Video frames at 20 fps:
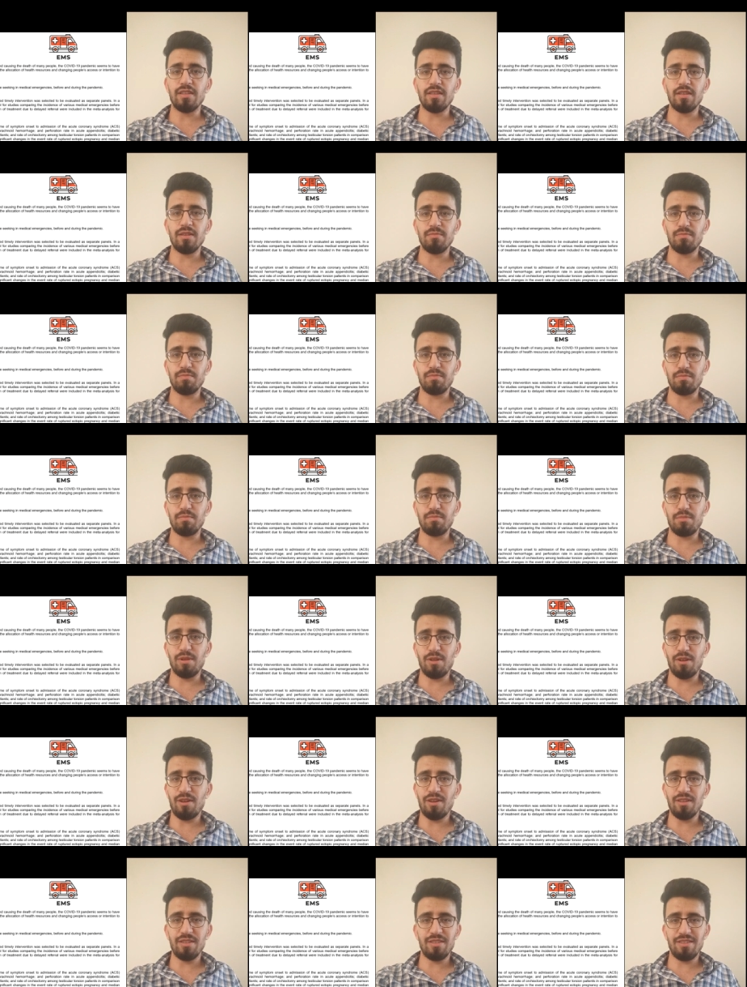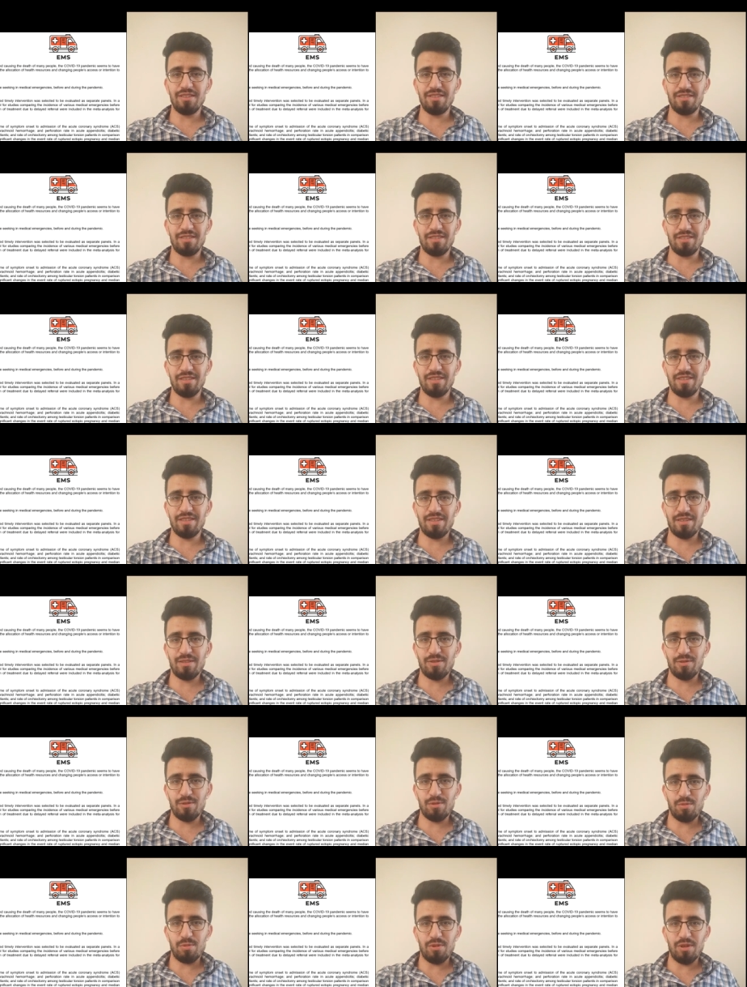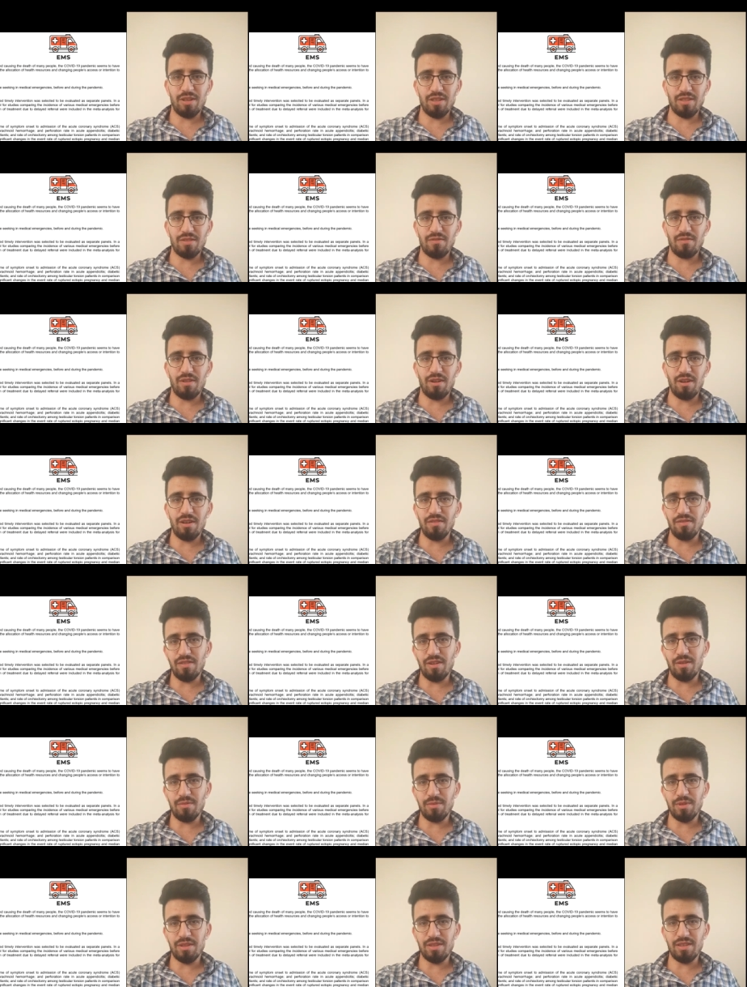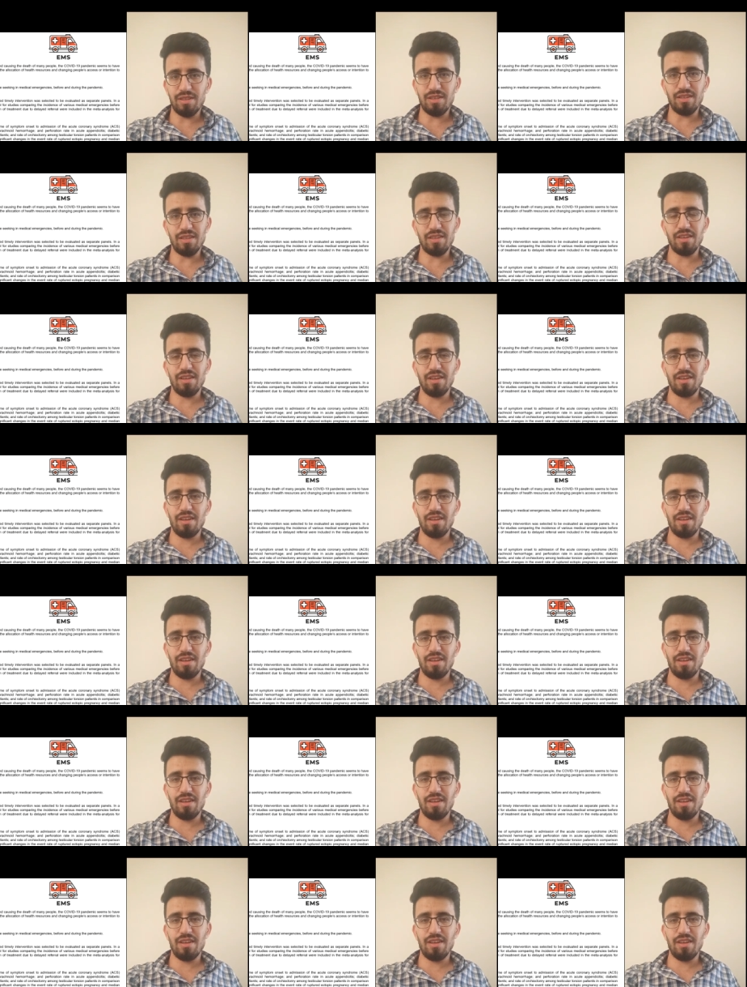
had a bloody interesting surprise while vomiting.